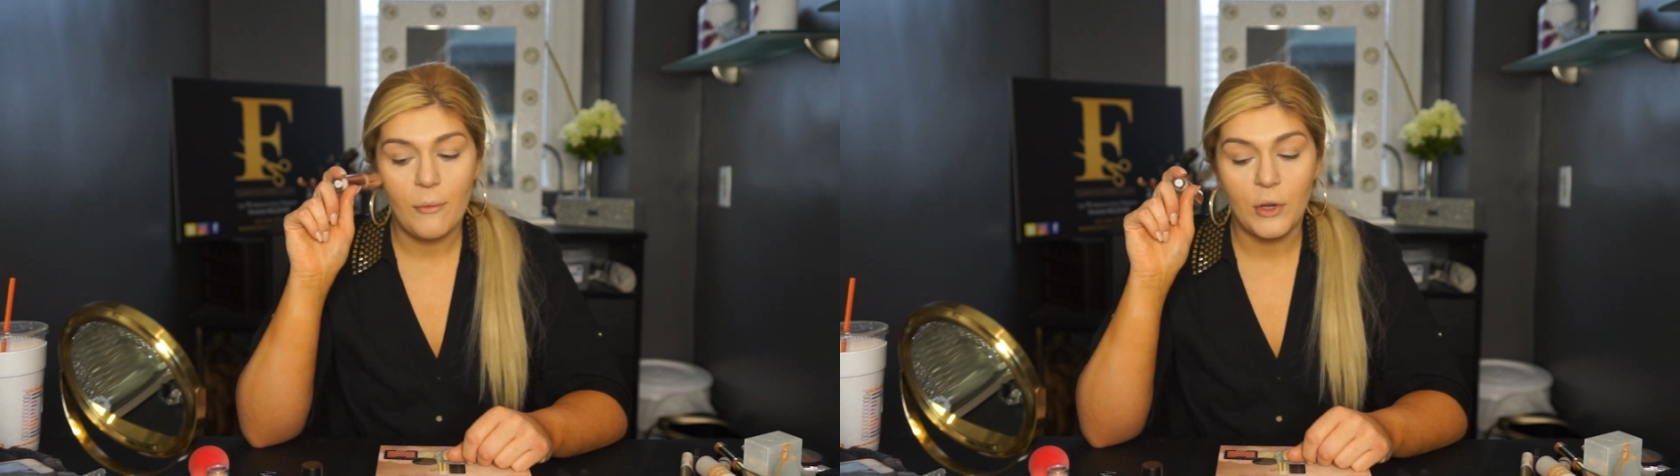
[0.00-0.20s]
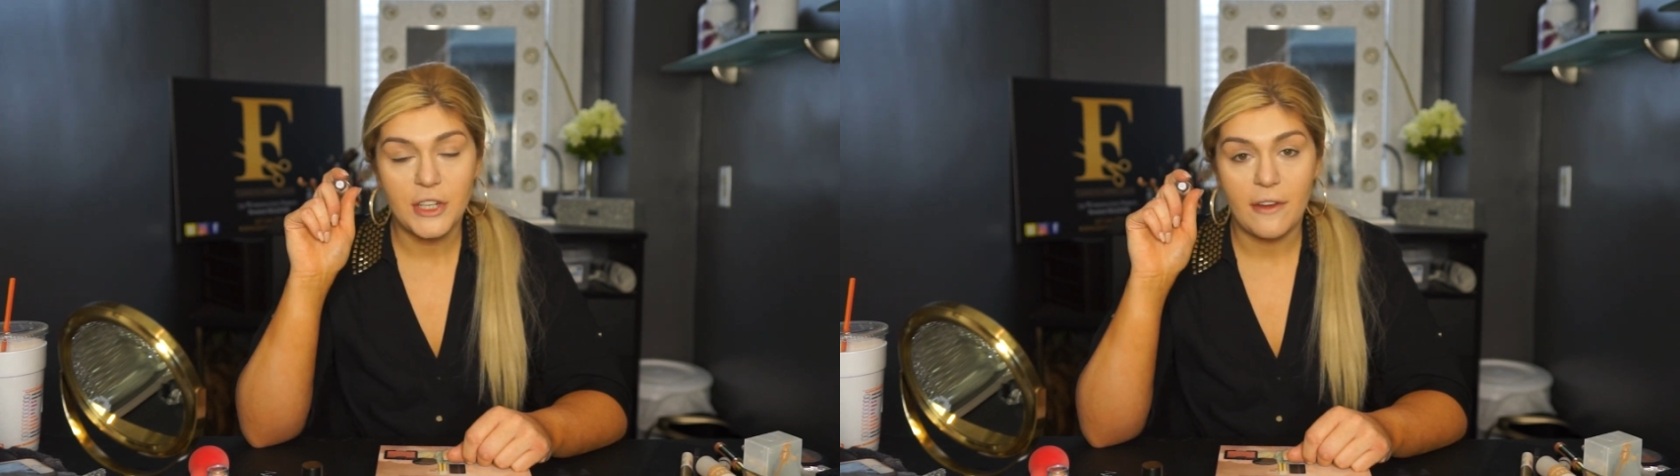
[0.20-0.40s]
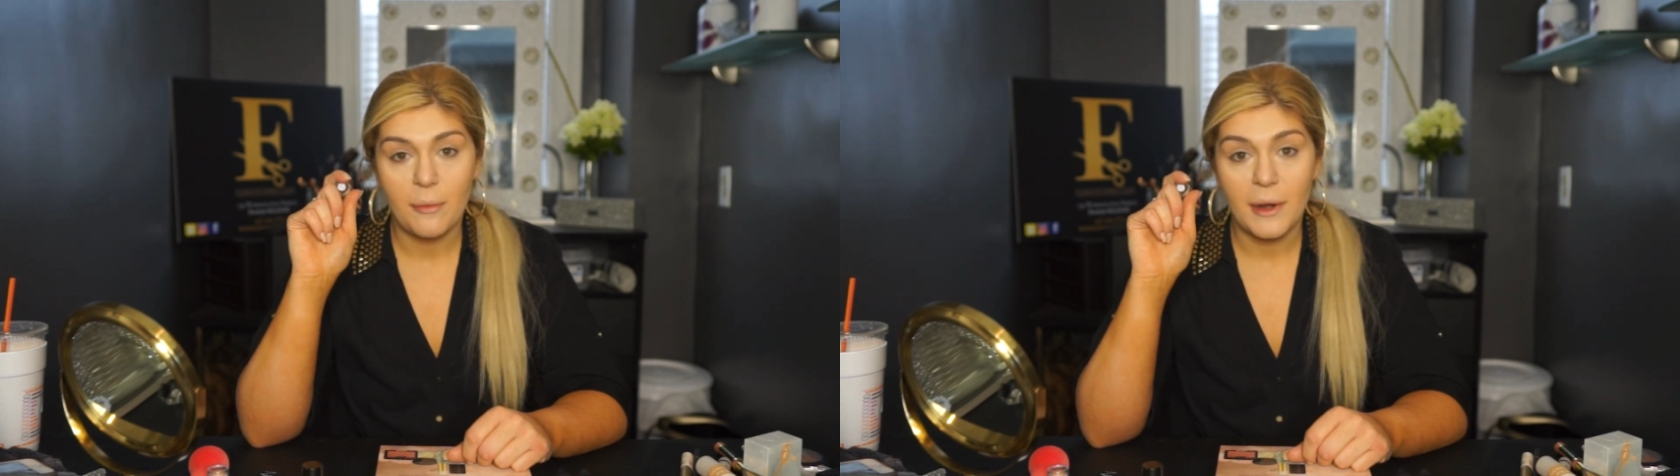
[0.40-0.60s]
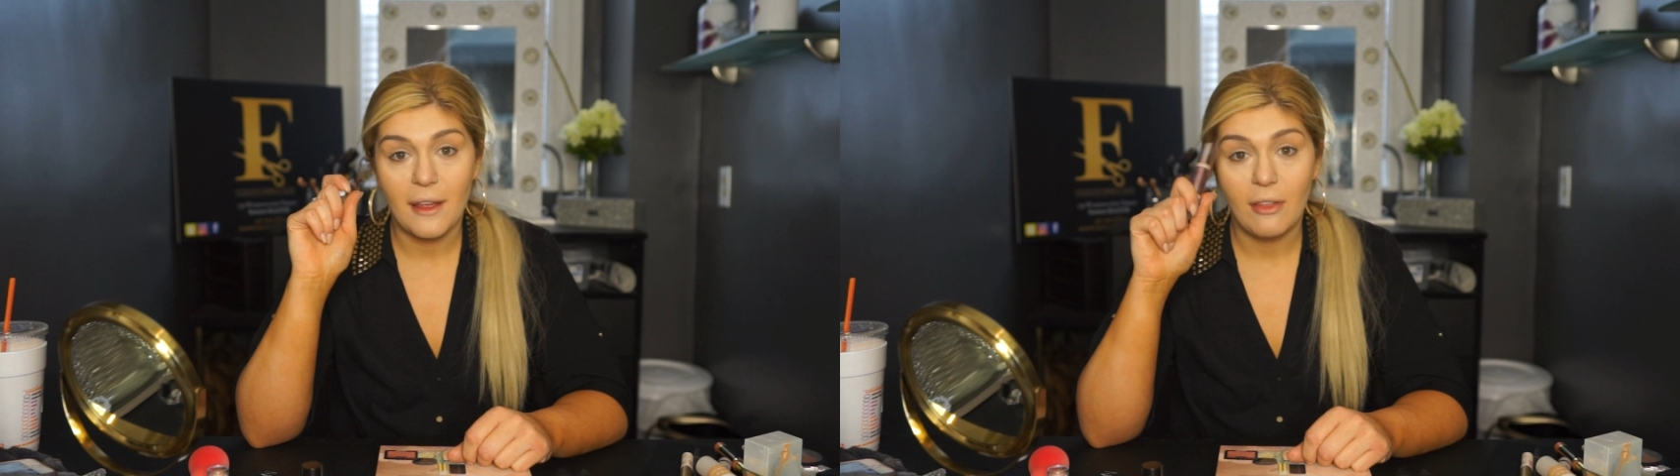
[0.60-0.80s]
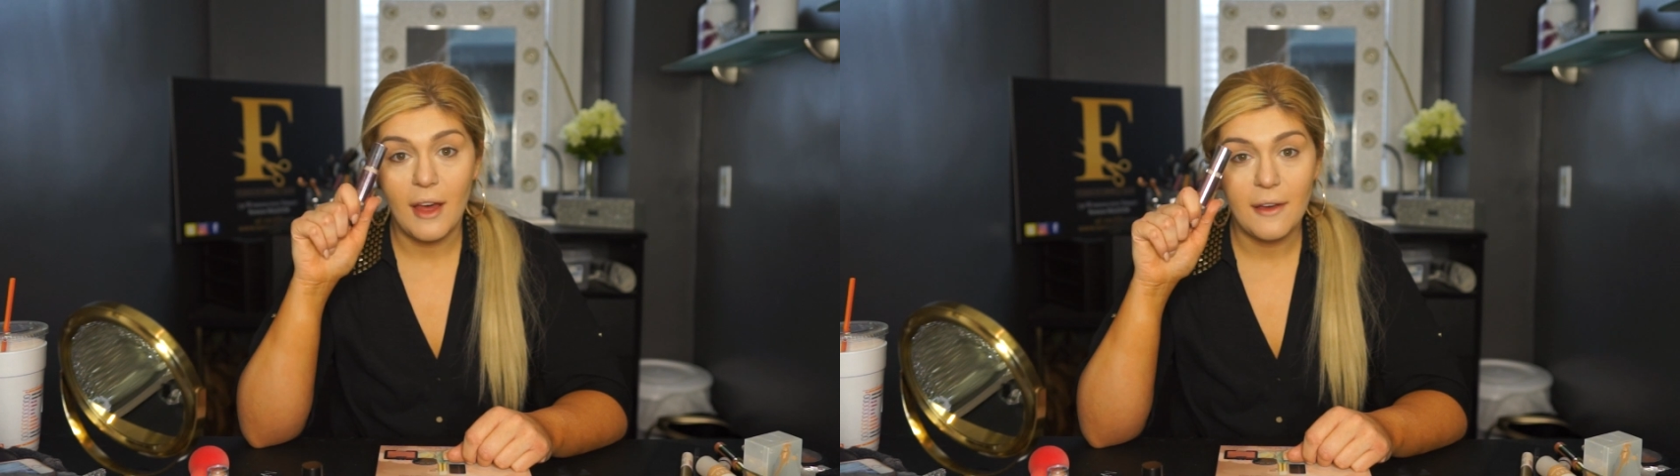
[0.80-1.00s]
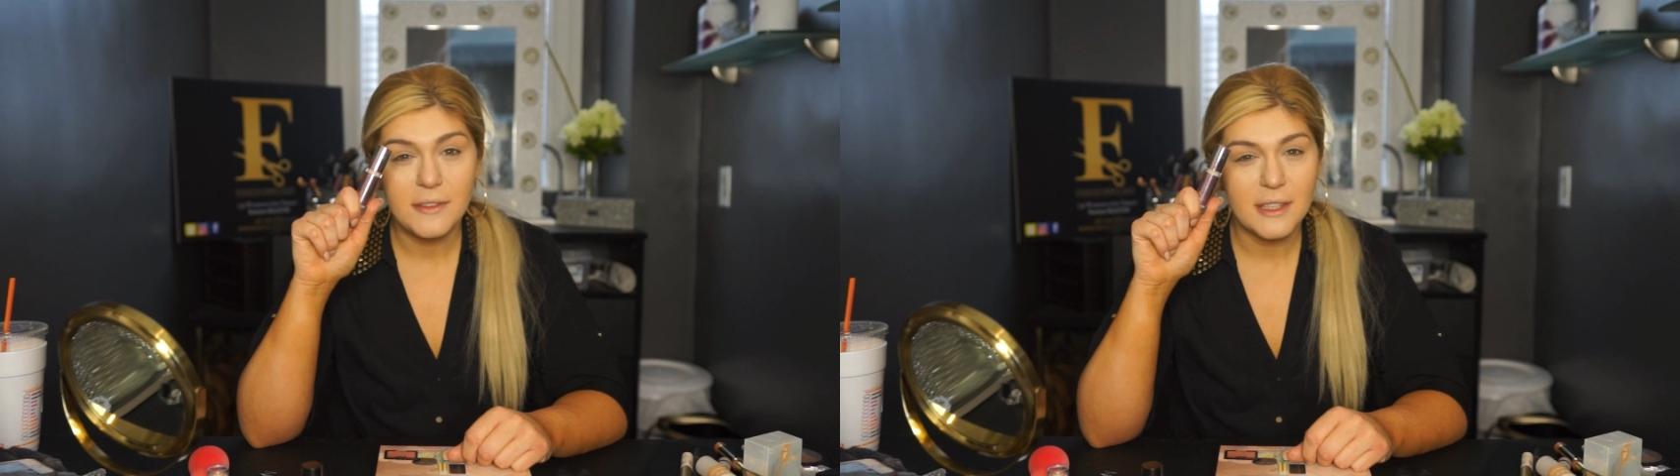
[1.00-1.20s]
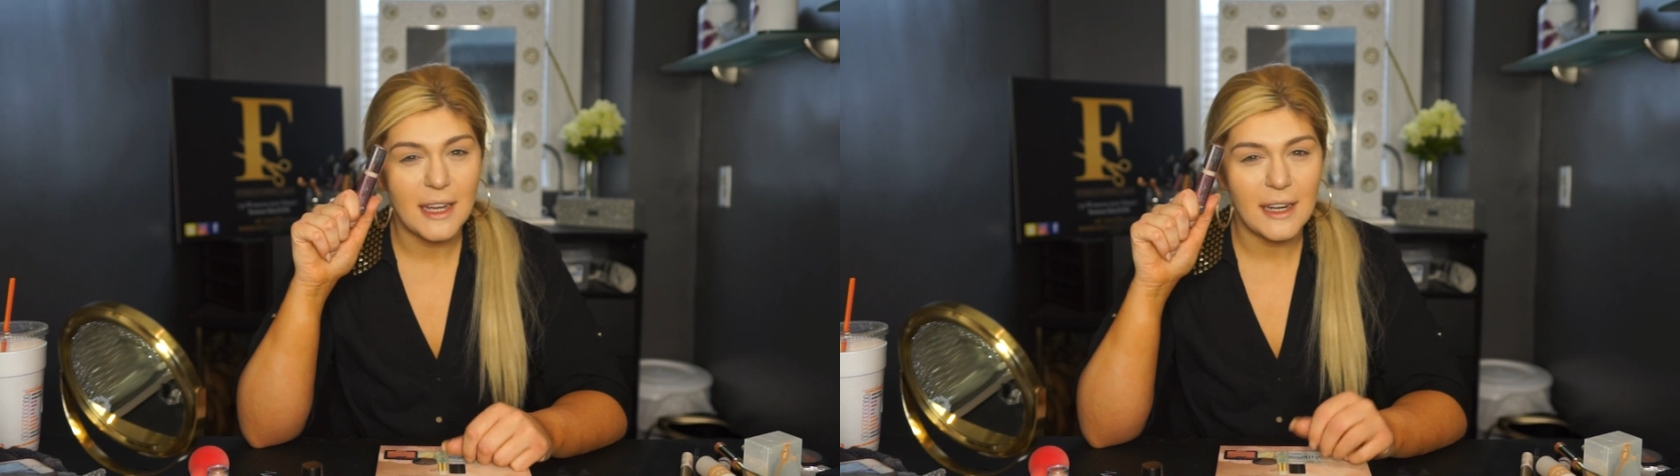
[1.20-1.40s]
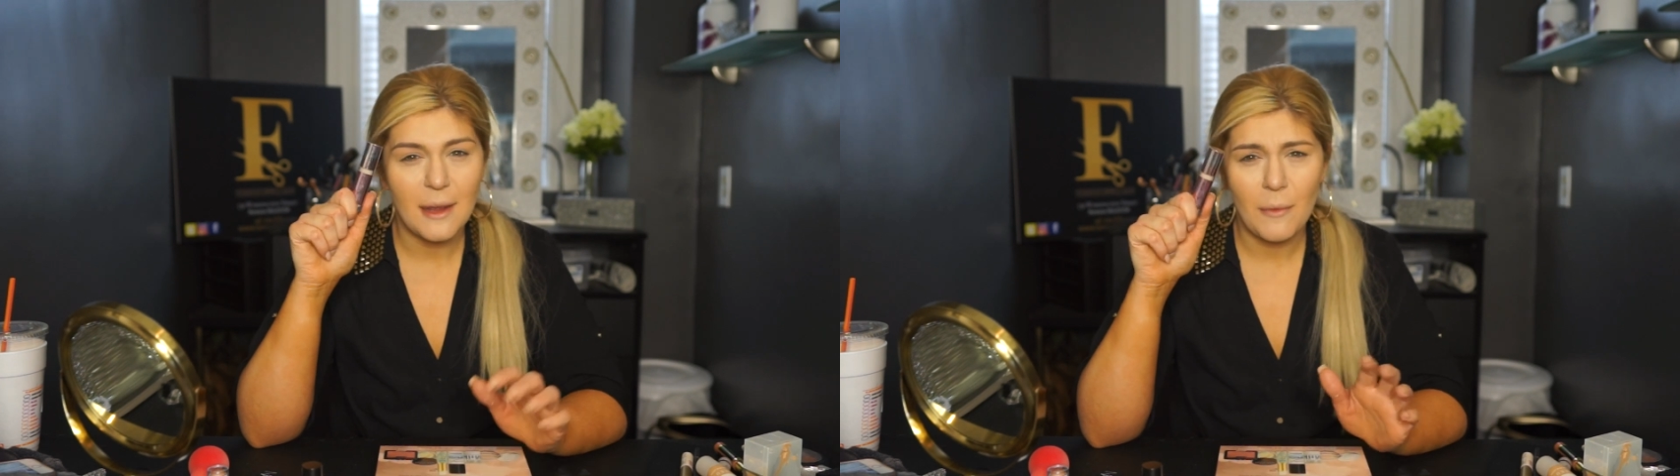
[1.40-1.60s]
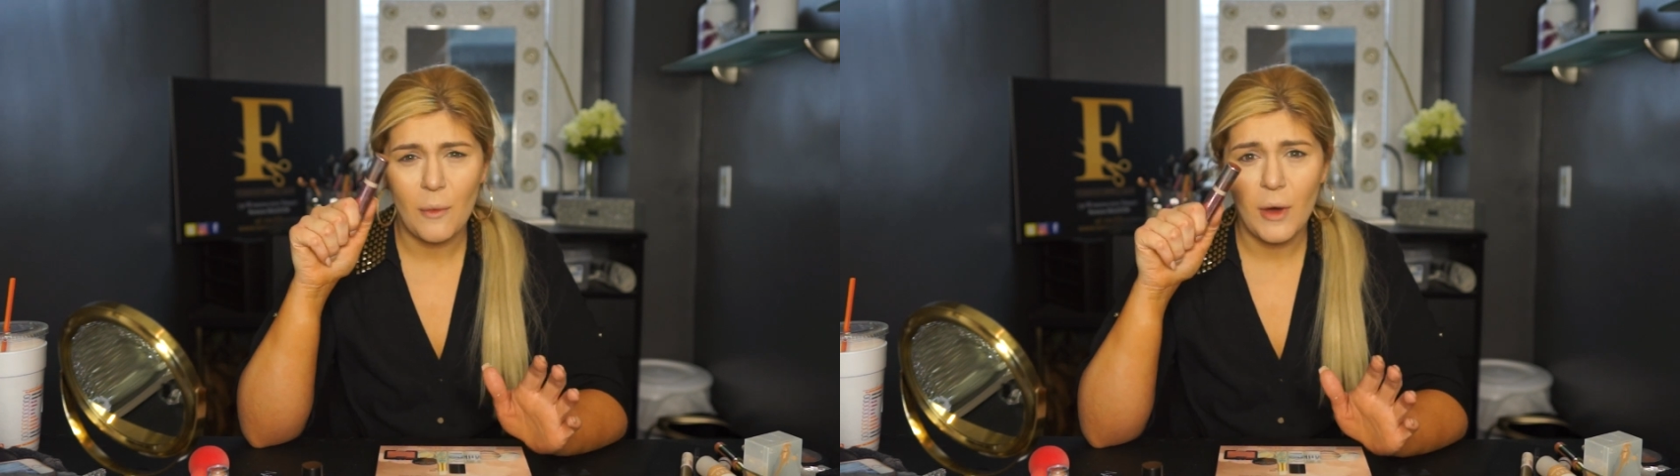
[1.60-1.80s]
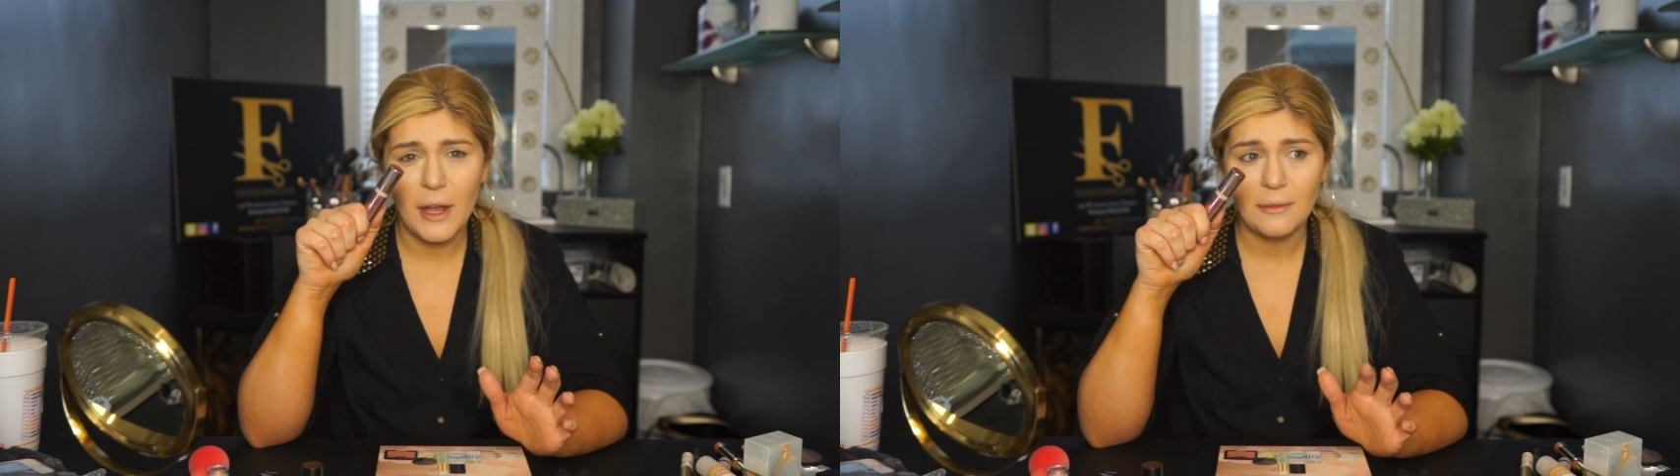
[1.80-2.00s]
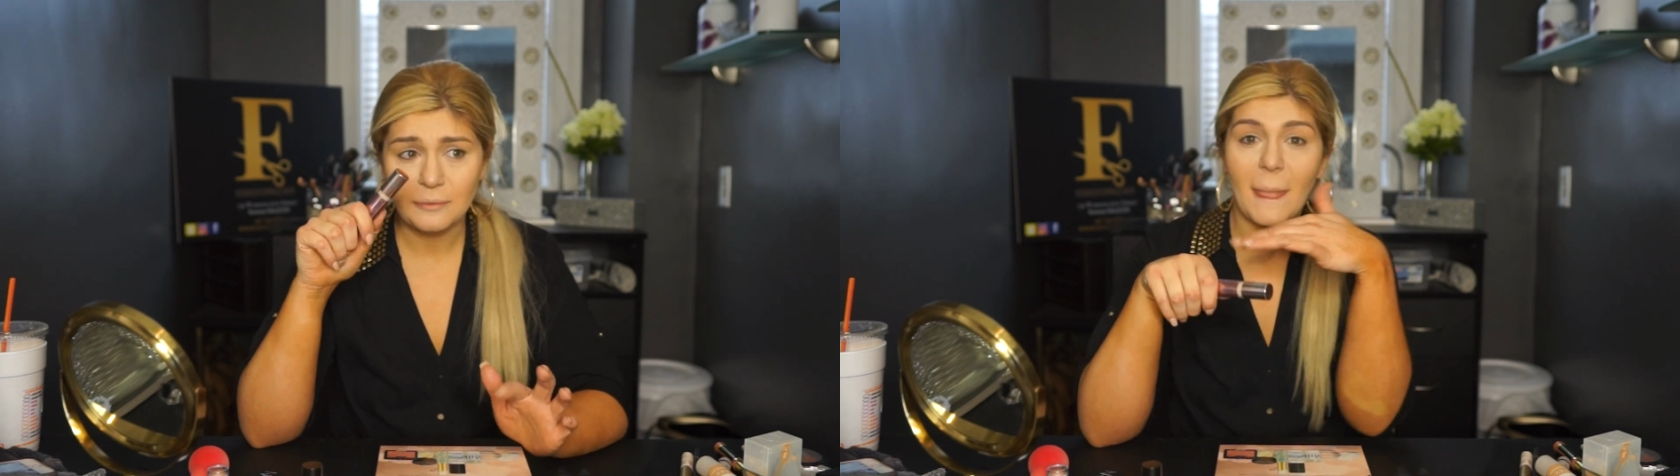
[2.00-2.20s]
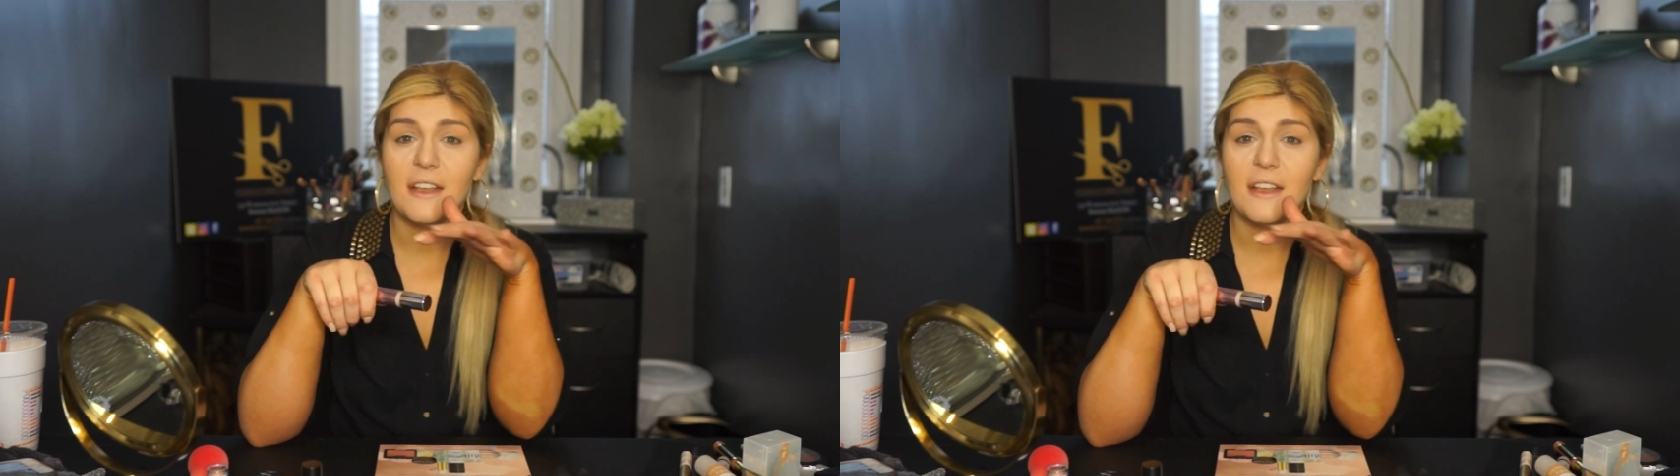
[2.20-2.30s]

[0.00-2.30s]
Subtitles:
which everybody loves. It's like #1